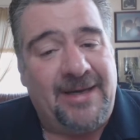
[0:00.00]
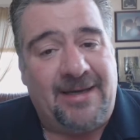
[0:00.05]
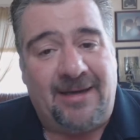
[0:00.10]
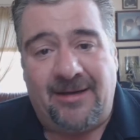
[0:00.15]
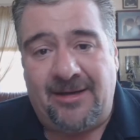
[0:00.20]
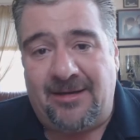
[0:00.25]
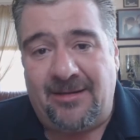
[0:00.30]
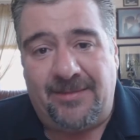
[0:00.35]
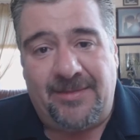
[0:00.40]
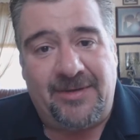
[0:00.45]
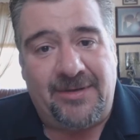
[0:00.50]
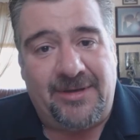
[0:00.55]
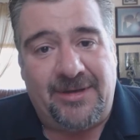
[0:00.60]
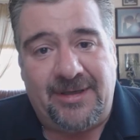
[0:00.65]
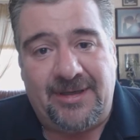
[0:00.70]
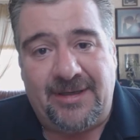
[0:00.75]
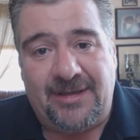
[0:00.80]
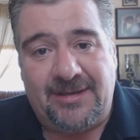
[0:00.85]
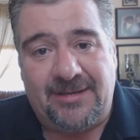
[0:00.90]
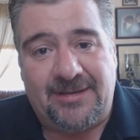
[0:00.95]
big on
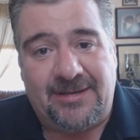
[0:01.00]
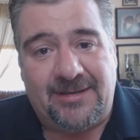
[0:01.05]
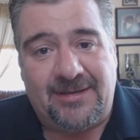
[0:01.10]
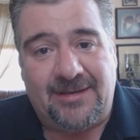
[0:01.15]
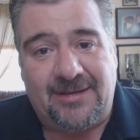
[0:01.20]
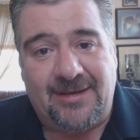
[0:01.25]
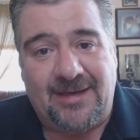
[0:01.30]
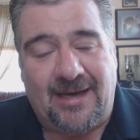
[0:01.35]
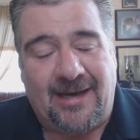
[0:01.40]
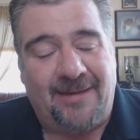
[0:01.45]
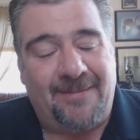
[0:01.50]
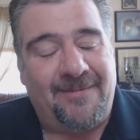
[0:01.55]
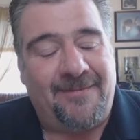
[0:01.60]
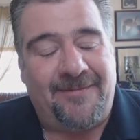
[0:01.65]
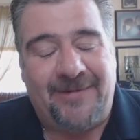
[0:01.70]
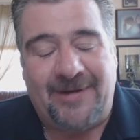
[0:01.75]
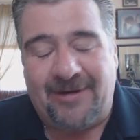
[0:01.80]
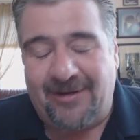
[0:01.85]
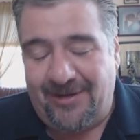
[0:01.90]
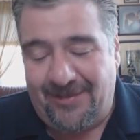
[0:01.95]
communities. I'm
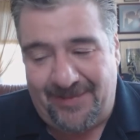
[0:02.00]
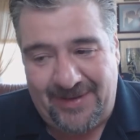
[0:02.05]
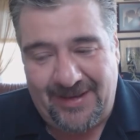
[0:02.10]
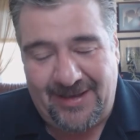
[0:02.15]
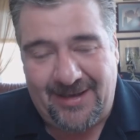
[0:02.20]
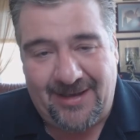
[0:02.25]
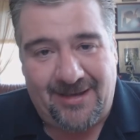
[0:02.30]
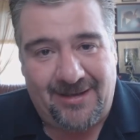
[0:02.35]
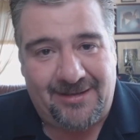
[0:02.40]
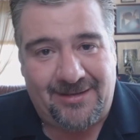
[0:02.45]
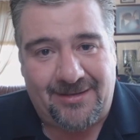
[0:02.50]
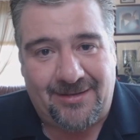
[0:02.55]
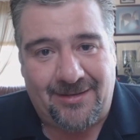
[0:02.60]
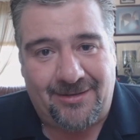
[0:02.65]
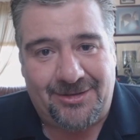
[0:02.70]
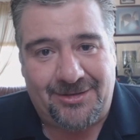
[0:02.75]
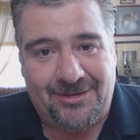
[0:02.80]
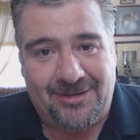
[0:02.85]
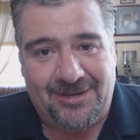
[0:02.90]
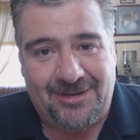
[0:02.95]
very big on
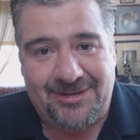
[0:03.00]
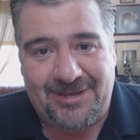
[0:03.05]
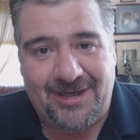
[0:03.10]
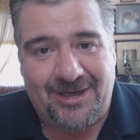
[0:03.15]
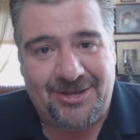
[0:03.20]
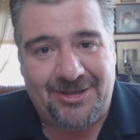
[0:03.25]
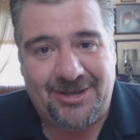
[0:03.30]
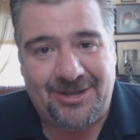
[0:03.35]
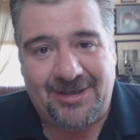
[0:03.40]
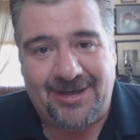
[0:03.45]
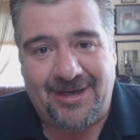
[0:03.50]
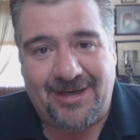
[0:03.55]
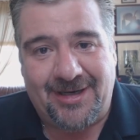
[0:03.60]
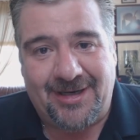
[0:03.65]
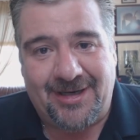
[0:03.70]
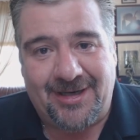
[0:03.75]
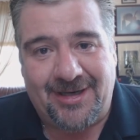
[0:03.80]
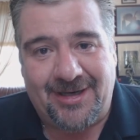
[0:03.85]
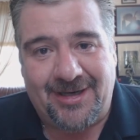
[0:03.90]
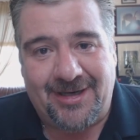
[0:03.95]
socialization,
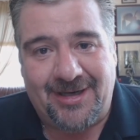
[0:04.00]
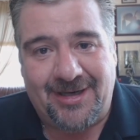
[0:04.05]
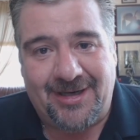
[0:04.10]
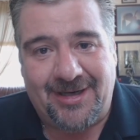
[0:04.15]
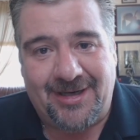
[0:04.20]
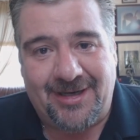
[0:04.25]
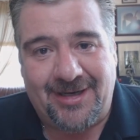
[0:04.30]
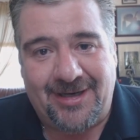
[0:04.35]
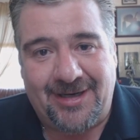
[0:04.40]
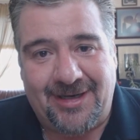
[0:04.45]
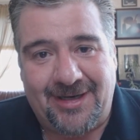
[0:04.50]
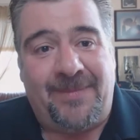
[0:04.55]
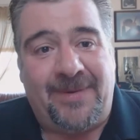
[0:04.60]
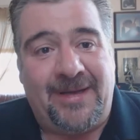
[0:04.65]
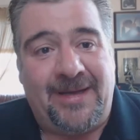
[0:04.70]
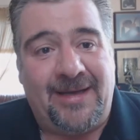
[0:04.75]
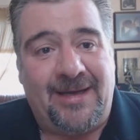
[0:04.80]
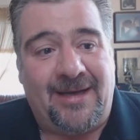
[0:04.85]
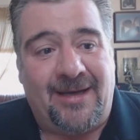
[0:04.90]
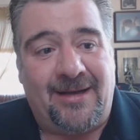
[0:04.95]
and I'm very
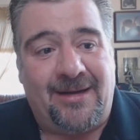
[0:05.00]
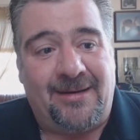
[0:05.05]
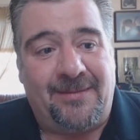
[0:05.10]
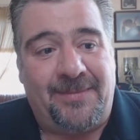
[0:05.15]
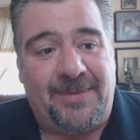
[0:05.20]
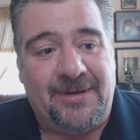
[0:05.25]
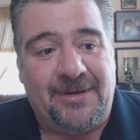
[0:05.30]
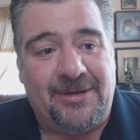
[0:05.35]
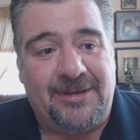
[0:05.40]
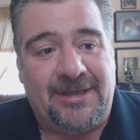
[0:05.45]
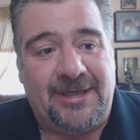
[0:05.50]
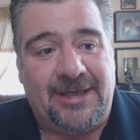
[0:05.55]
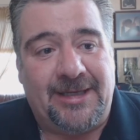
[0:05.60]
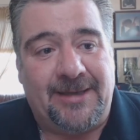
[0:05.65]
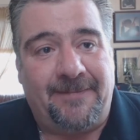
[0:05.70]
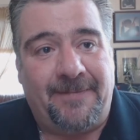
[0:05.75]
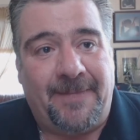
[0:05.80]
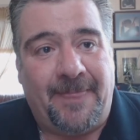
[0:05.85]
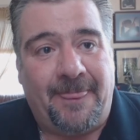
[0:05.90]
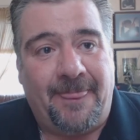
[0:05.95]
big on
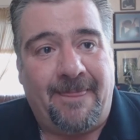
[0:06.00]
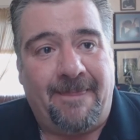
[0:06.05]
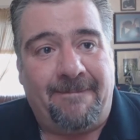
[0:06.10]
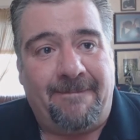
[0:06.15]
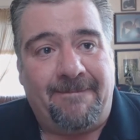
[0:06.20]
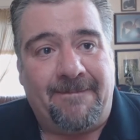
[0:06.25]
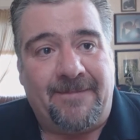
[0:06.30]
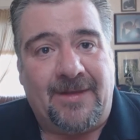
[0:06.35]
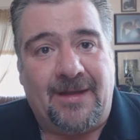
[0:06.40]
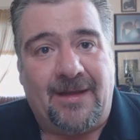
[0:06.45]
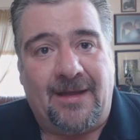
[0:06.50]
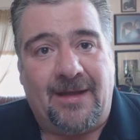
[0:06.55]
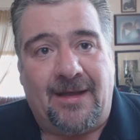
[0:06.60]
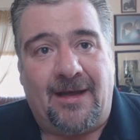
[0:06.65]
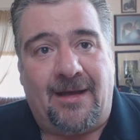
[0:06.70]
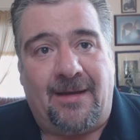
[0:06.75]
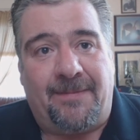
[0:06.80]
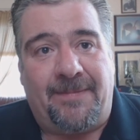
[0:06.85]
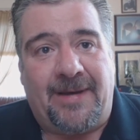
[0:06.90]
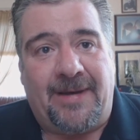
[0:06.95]
building
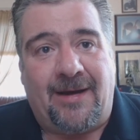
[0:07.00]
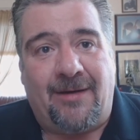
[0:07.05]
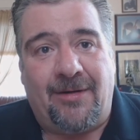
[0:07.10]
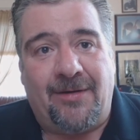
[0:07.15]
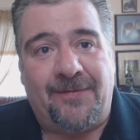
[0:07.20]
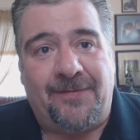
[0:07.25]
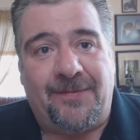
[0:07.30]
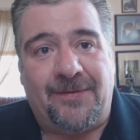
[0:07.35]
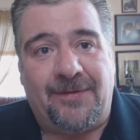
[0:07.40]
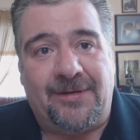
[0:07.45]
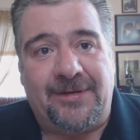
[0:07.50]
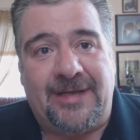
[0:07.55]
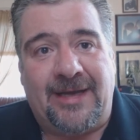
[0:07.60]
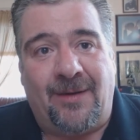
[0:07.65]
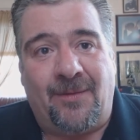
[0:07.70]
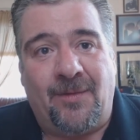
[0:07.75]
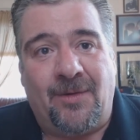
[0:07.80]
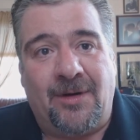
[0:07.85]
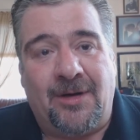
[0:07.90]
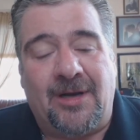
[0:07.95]
a powerful
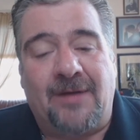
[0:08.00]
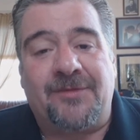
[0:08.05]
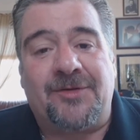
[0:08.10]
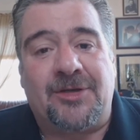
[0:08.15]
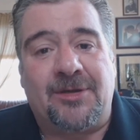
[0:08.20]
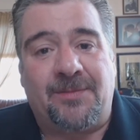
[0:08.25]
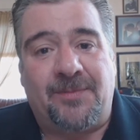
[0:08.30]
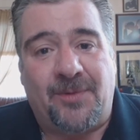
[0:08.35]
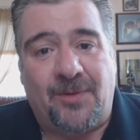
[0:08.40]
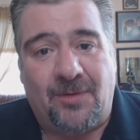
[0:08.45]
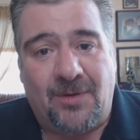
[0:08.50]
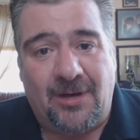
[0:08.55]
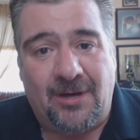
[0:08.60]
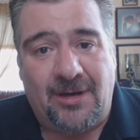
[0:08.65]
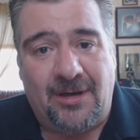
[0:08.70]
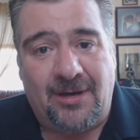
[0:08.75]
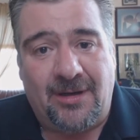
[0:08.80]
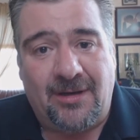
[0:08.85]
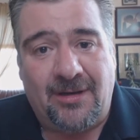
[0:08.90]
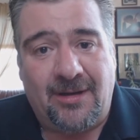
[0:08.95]
network of
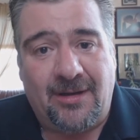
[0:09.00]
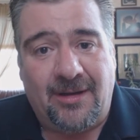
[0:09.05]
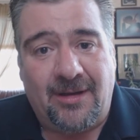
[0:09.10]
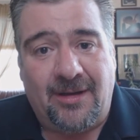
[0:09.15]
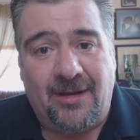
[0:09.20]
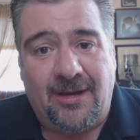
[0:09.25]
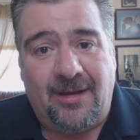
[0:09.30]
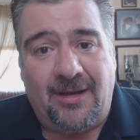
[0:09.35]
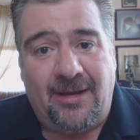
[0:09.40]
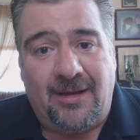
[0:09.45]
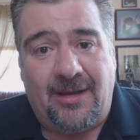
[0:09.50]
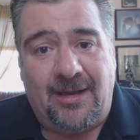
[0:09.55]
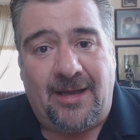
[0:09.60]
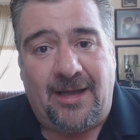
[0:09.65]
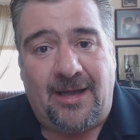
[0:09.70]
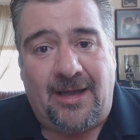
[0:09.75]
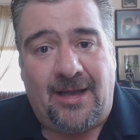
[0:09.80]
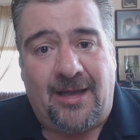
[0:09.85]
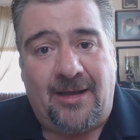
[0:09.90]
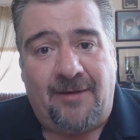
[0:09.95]
support
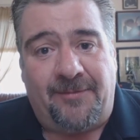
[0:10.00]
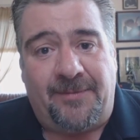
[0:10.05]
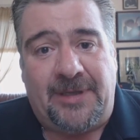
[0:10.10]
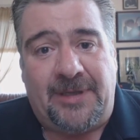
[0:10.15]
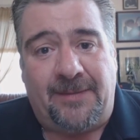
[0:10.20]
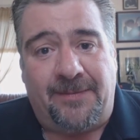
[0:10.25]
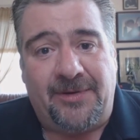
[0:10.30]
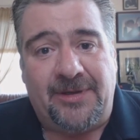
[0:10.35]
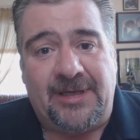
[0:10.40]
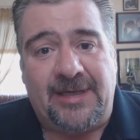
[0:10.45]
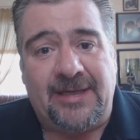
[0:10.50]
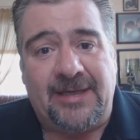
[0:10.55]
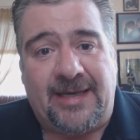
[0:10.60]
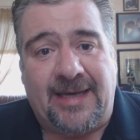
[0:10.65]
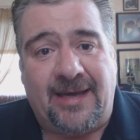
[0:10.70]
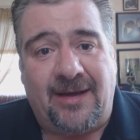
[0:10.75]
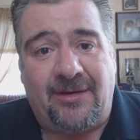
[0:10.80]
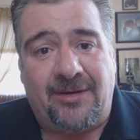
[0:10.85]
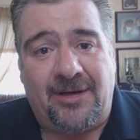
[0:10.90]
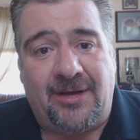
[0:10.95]
of people you can
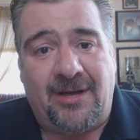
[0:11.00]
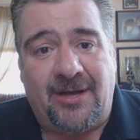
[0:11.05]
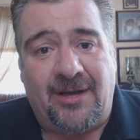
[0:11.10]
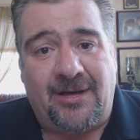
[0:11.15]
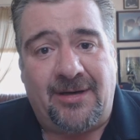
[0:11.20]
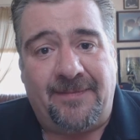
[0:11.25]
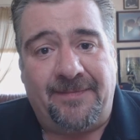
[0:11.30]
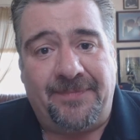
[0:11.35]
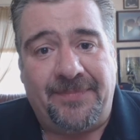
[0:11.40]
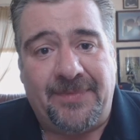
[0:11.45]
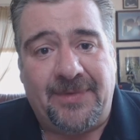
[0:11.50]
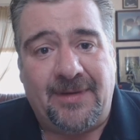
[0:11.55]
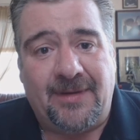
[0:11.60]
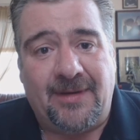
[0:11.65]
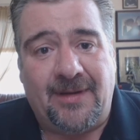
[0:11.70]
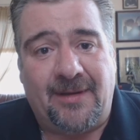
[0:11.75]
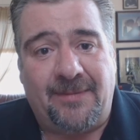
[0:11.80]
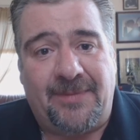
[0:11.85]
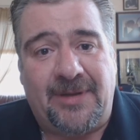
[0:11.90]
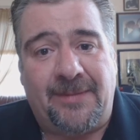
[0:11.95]
count on
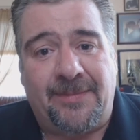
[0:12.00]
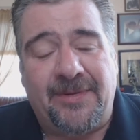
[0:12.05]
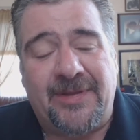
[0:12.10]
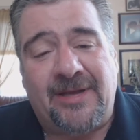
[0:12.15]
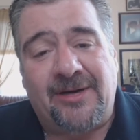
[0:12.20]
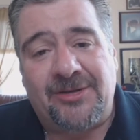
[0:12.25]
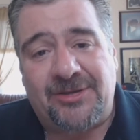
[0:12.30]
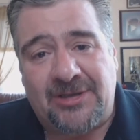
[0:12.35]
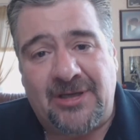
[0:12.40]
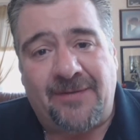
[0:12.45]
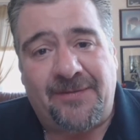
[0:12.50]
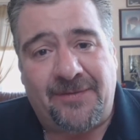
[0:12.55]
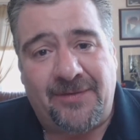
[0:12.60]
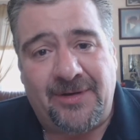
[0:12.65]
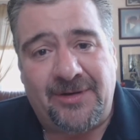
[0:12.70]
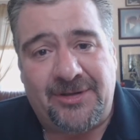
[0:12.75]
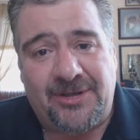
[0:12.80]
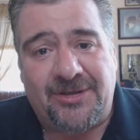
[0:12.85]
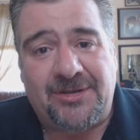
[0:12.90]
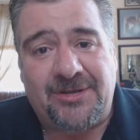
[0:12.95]
and people that are
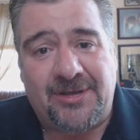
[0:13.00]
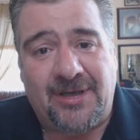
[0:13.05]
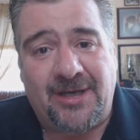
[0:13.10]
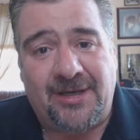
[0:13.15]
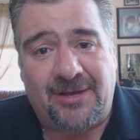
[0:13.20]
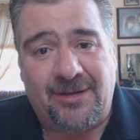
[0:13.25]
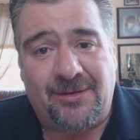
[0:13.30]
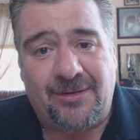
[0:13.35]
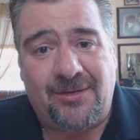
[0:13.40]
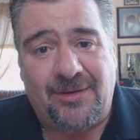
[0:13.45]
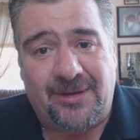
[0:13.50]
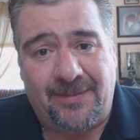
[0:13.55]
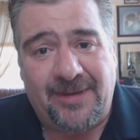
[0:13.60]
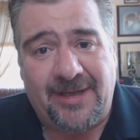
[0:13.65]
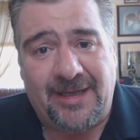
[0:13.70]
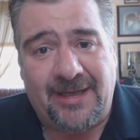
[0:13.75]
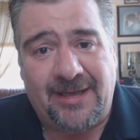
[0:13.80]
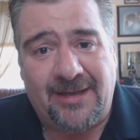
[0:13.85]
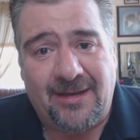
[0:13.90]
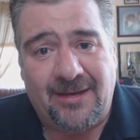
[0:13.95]
suffering just like you and
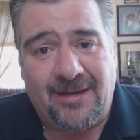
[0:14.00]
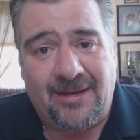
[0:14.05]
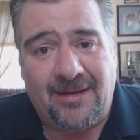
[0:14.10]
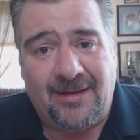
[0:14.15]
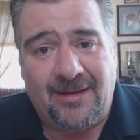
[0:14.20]
me,